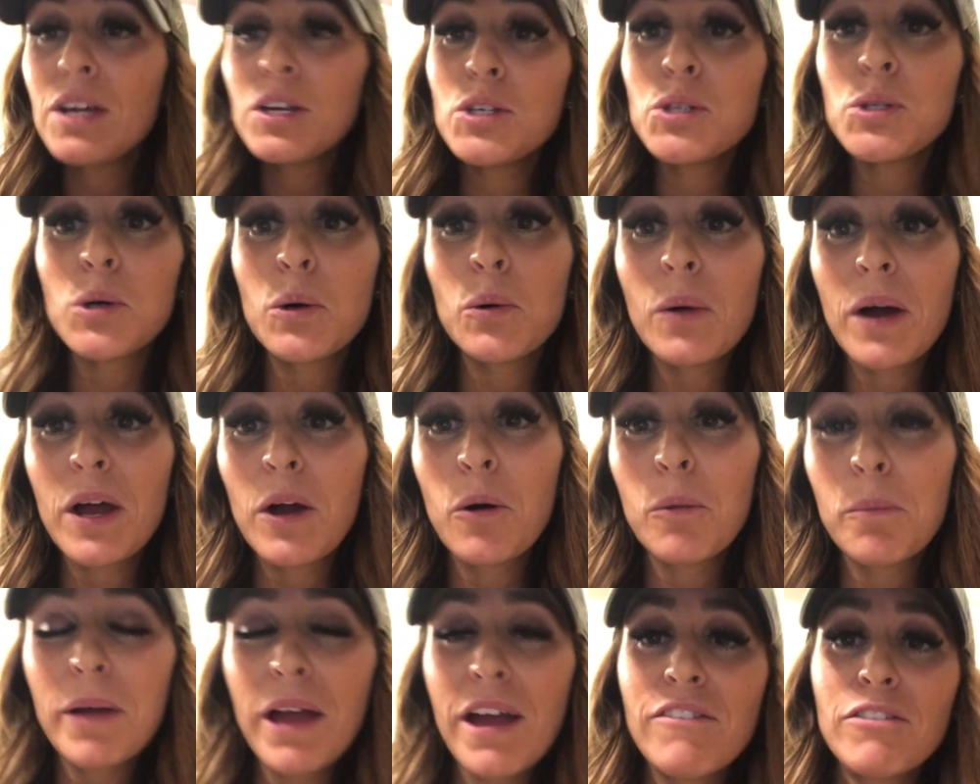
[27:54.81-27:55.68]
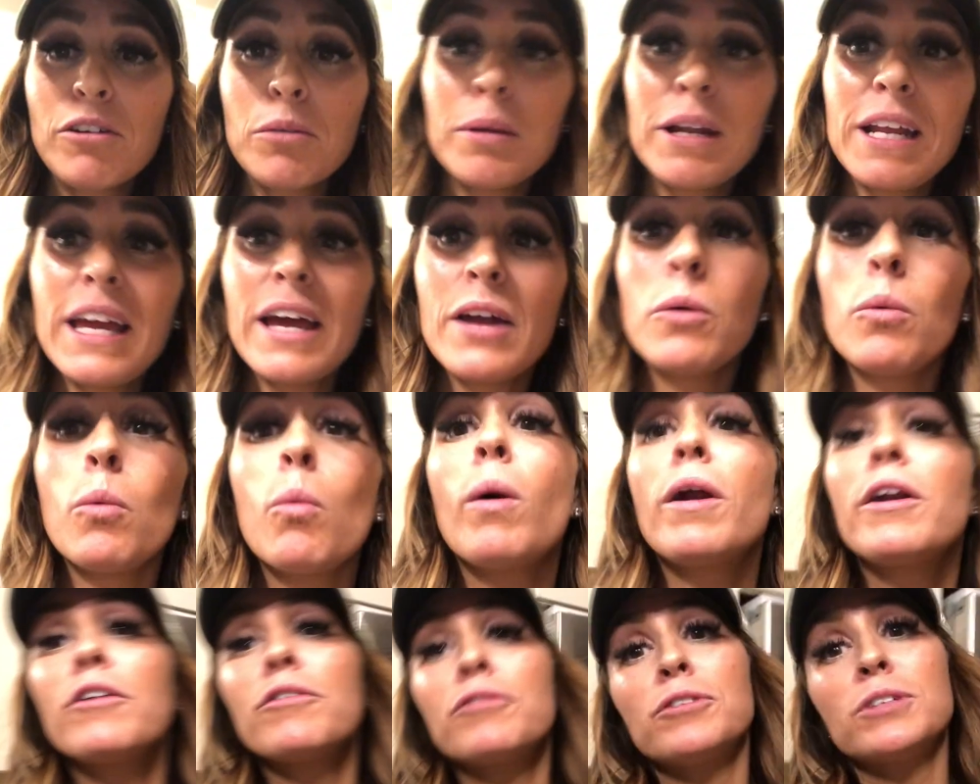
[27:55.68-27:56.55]
So I hope everybody had a
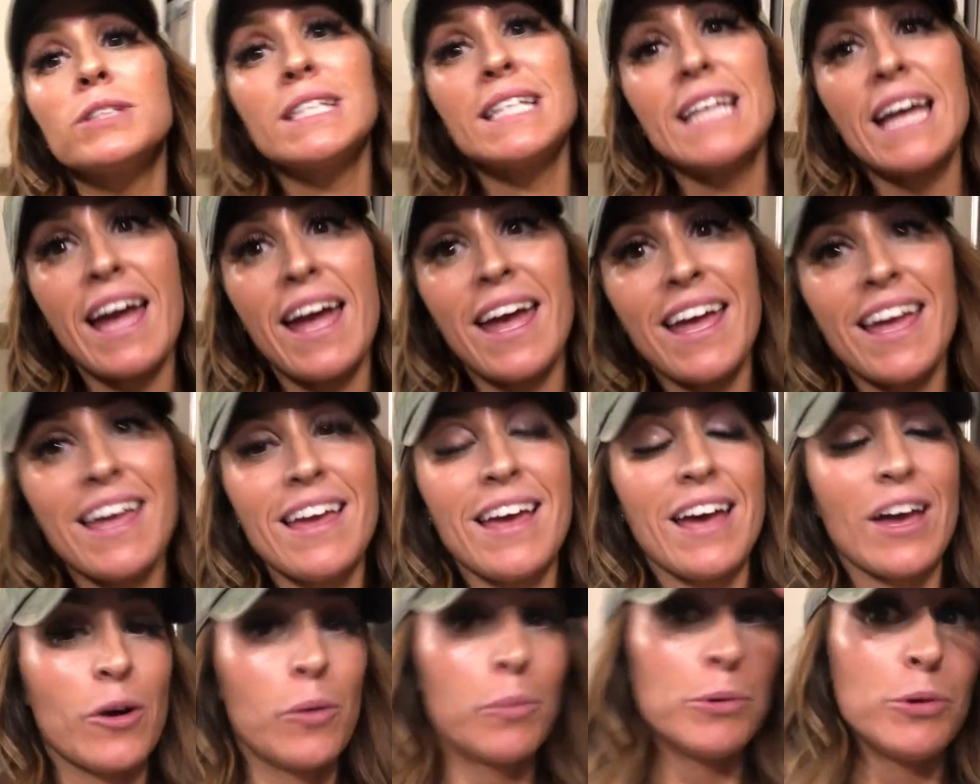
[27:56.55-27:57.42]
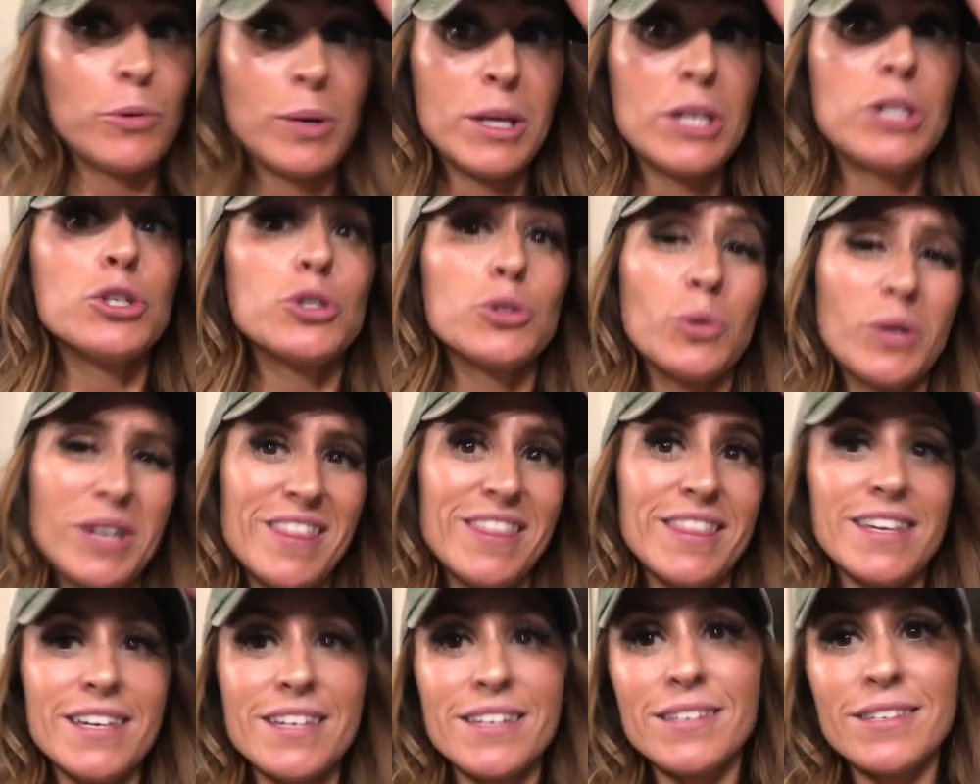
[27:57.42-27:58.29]
wonderful day. I hope you enjoyed
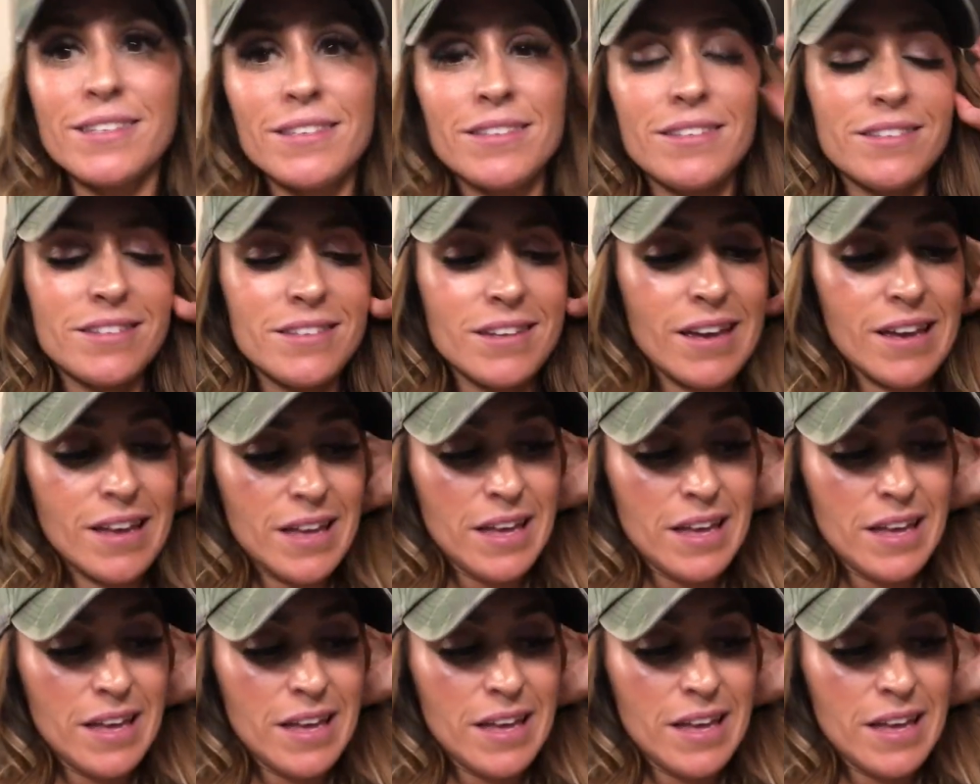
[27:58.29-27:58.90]
this